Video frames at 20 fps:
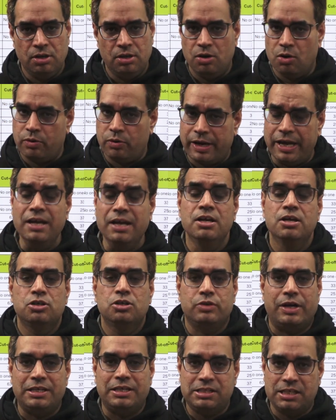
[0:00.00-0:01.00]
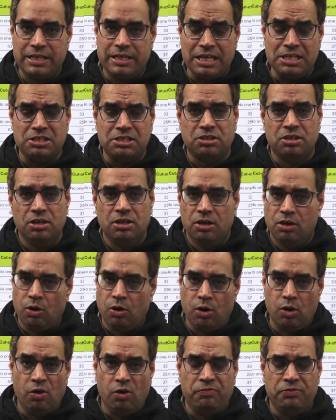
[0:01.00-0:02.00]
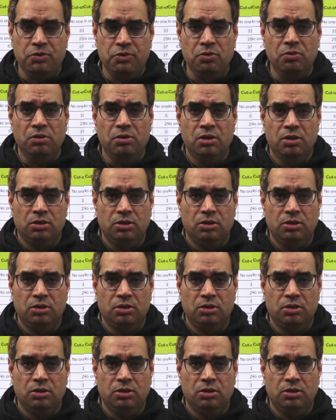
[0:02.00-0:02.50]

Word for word: Okay. So I suggest all of you,